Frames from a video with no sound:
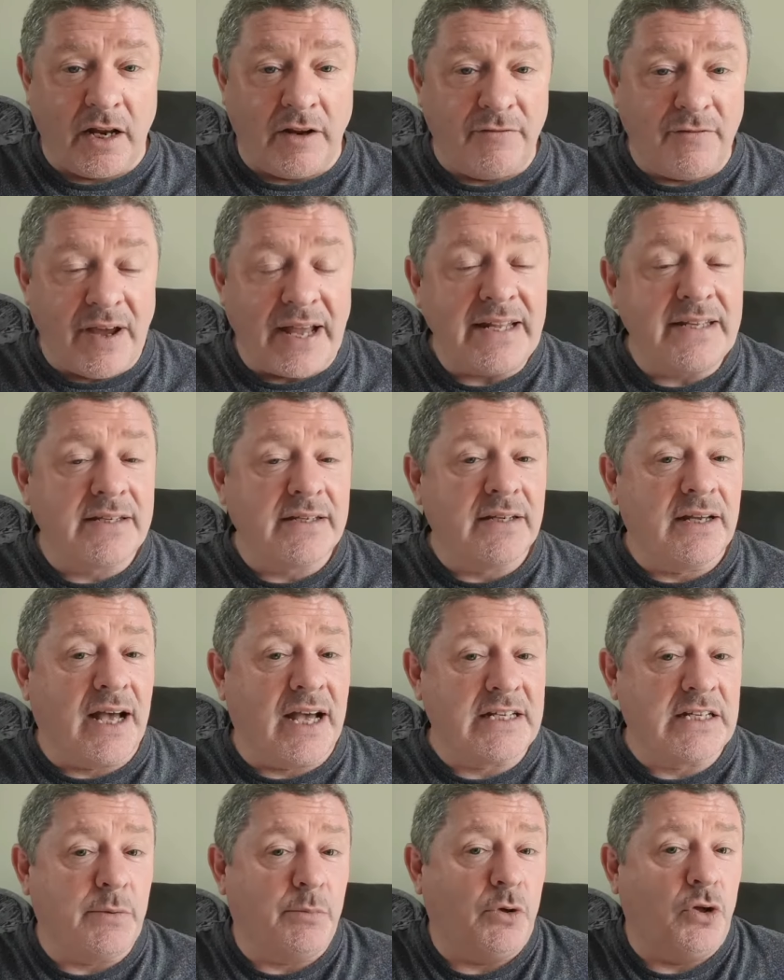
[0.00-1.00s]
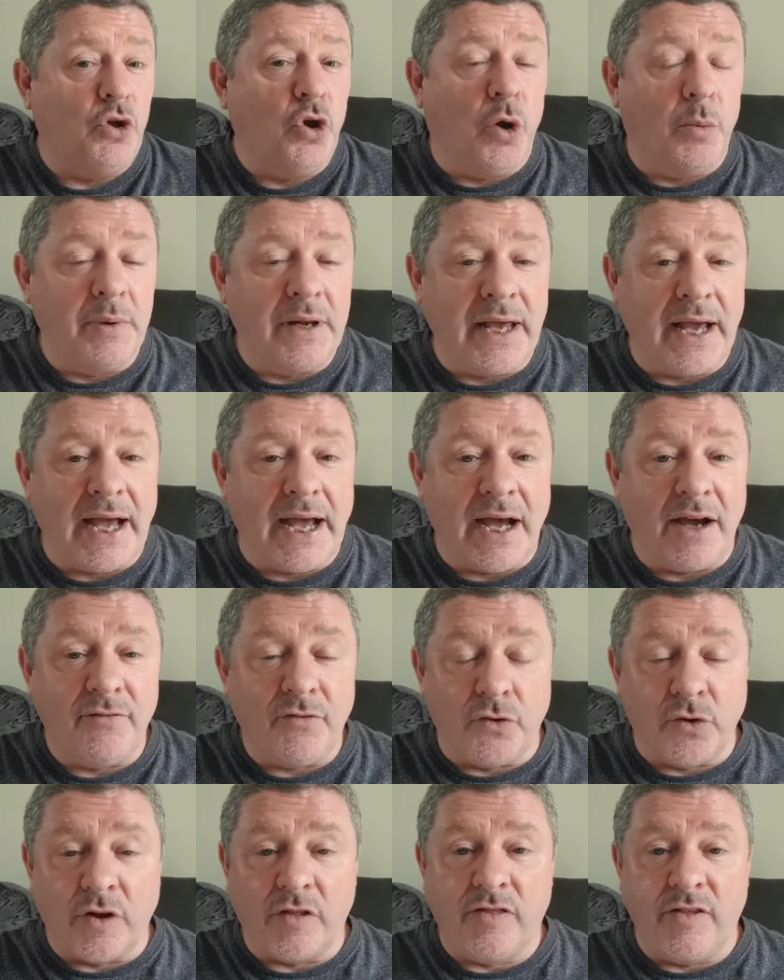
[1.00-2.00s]
an event as I would normally
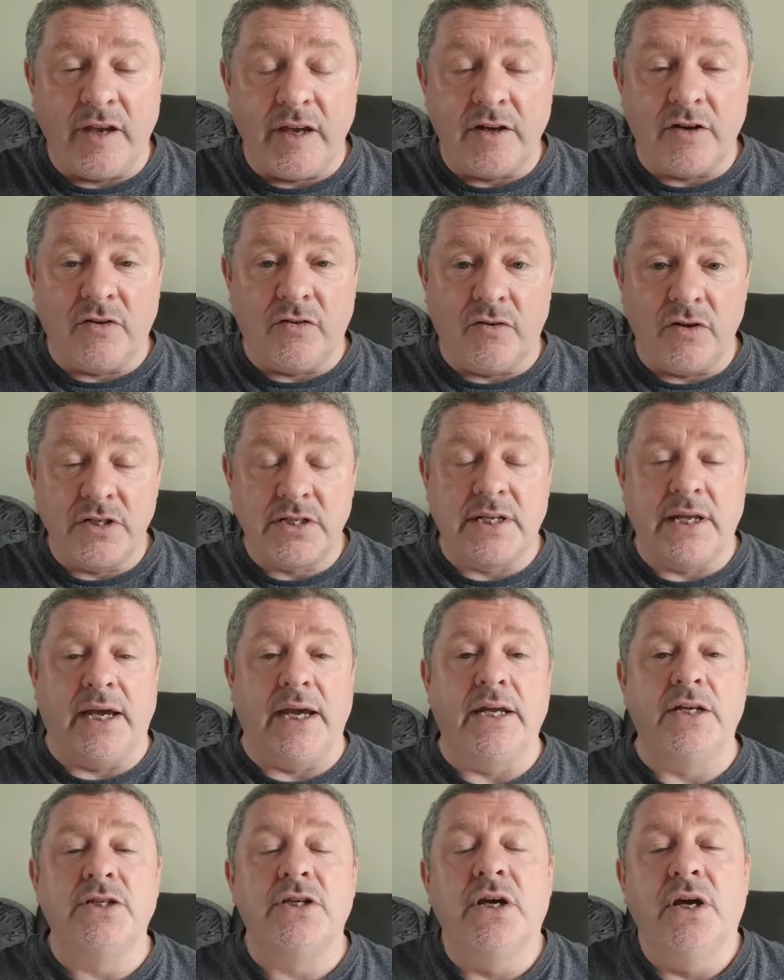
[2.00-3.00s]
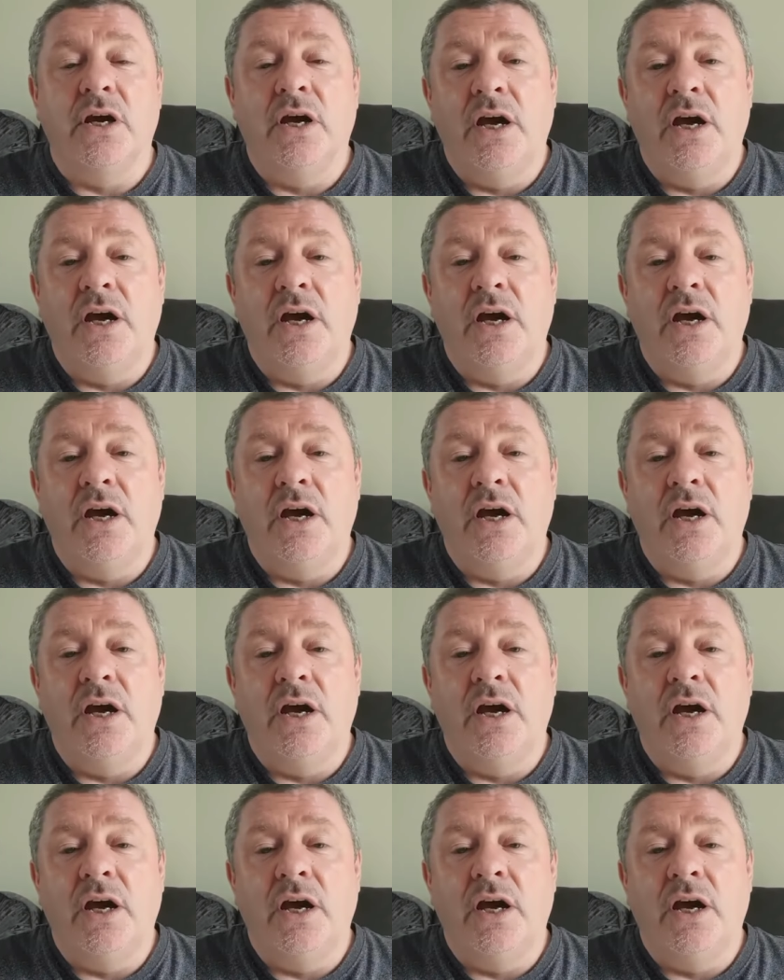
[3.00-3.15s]
have on a theatre or a stage,